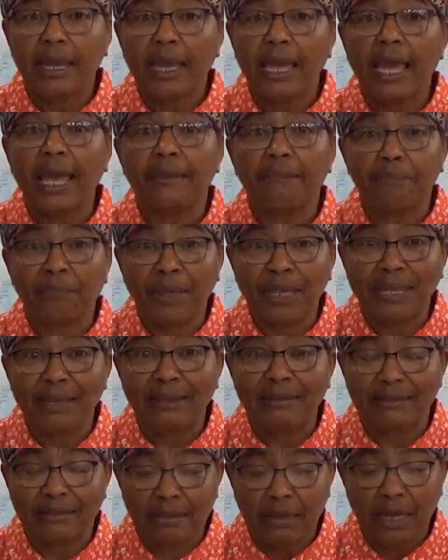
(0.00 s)
at
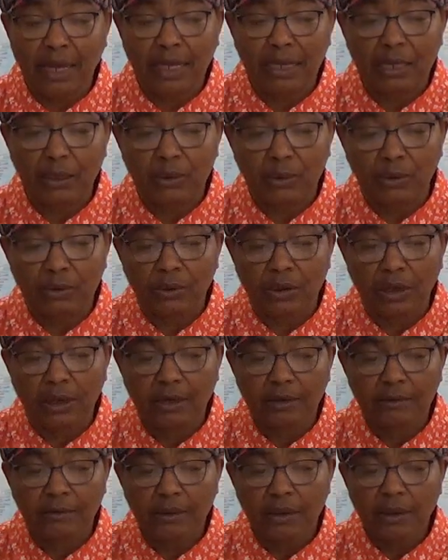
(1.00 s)
peace. Hallelujah.
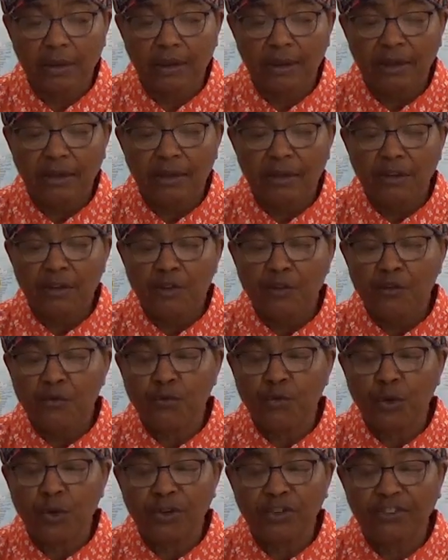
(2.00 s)

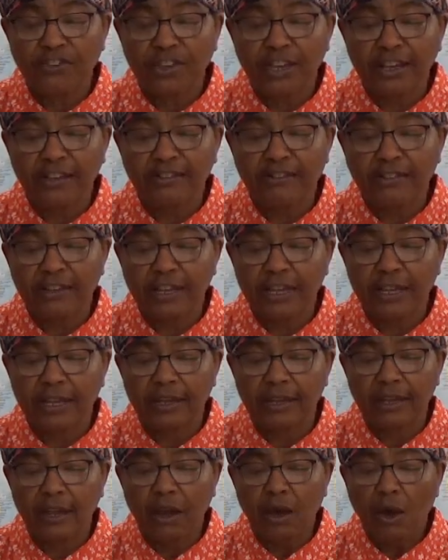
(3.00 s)
Verse
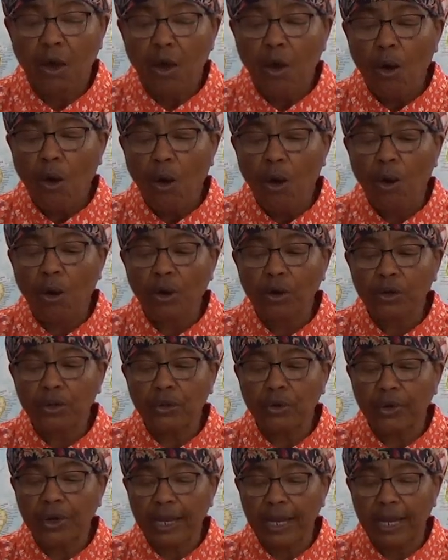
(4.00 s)
16. All
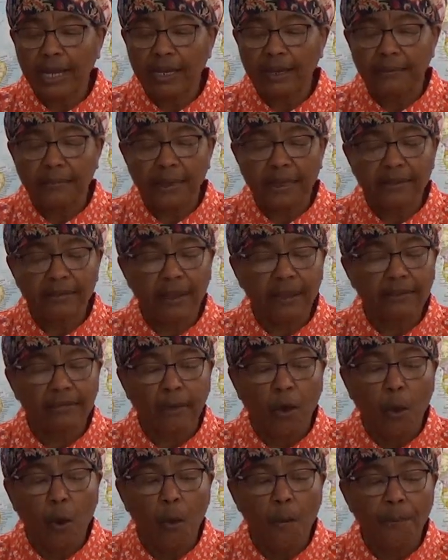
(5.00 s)
your enemies has
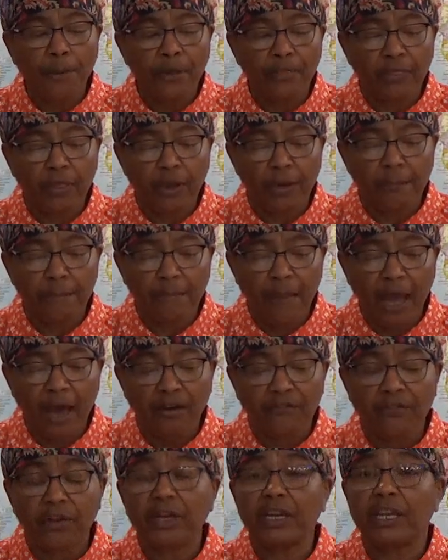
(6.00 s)
opened their
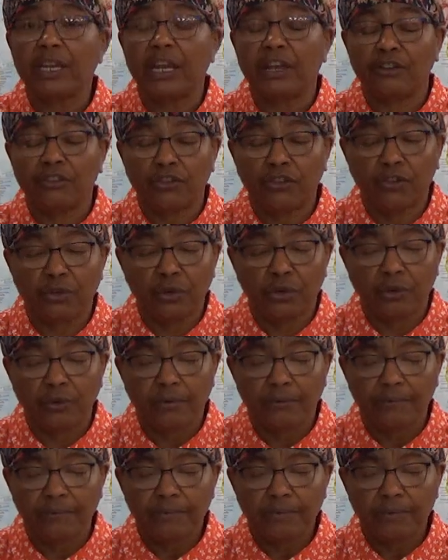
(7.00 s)
mouth against you.
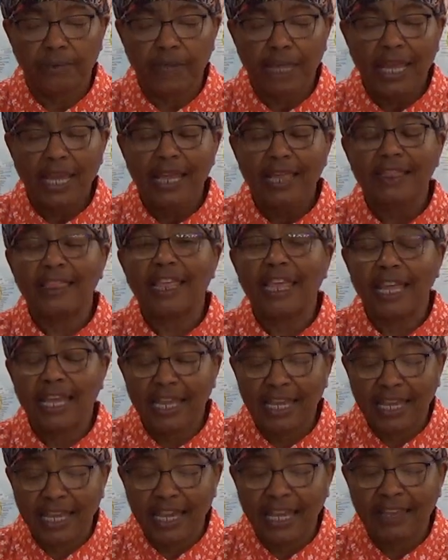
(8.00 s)
They
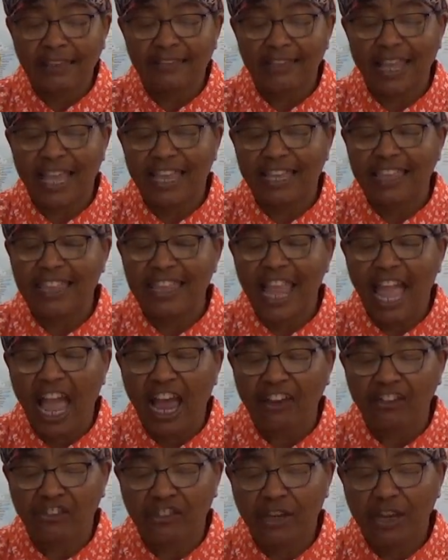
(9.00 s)
hissed and
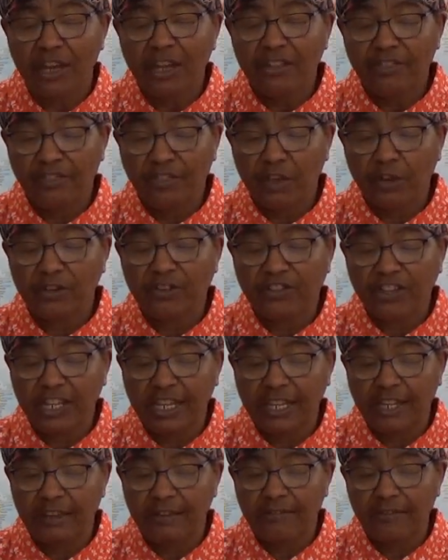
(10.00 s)
gnashed their
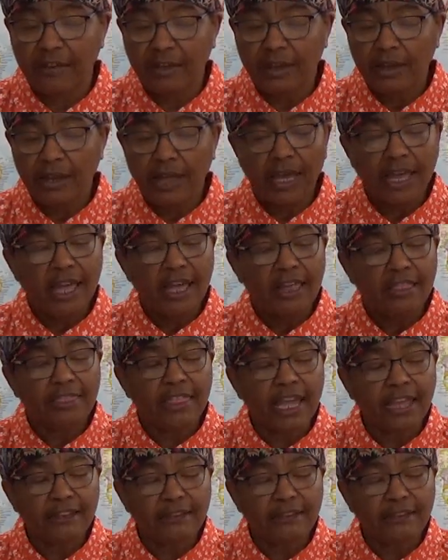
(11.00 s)
teeth. They